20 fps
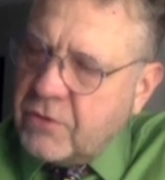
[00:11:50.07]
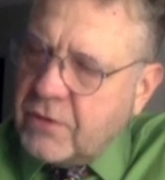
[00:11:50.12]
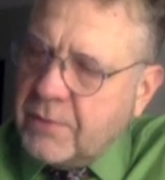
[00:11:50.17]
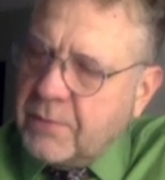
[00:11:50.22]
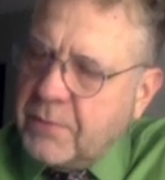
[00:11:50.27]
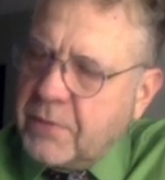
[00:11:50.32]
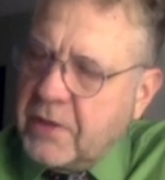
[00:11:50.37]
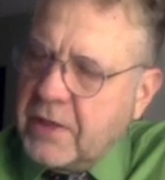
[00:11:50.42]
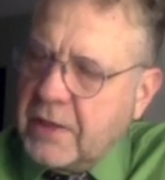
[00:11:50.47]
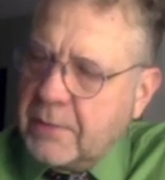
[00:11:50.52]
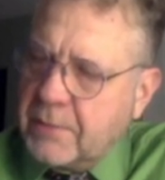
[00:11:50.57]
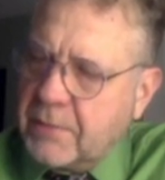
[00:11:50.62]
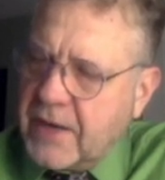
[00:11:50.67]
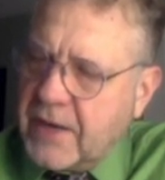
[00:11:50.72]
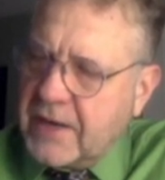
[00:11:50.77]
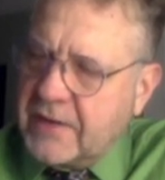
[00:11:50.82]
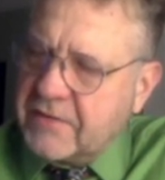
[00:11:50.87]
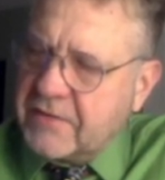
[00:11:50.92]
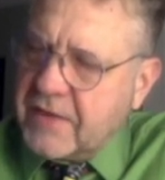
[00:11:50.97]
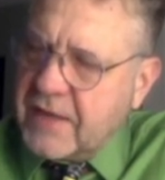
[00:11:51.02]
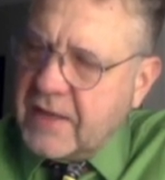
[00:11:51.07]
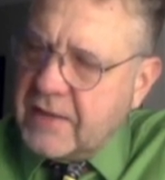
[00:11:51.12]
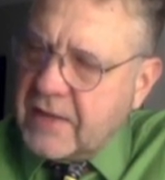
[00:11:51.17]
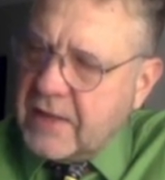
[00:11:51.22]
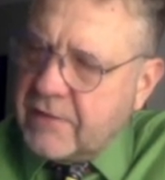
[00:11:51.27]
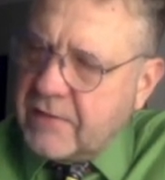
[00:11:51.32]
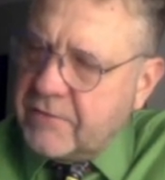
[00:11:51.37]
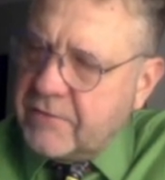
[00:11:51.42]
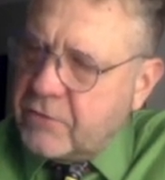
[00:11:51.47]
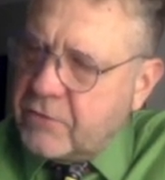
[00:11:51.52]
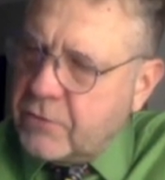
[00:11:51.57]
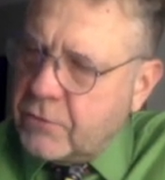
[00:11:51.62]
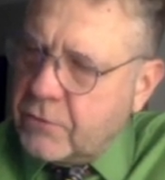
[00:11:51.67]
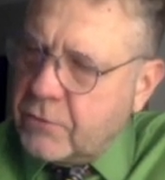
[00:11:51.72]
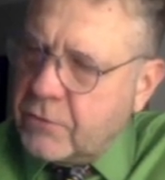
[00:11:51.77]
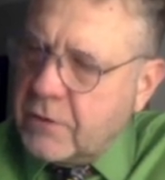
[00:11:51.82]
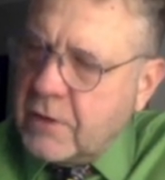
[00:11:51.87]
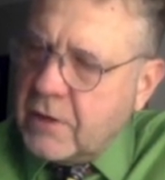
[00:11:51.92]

I'm putting it in brackets again, -2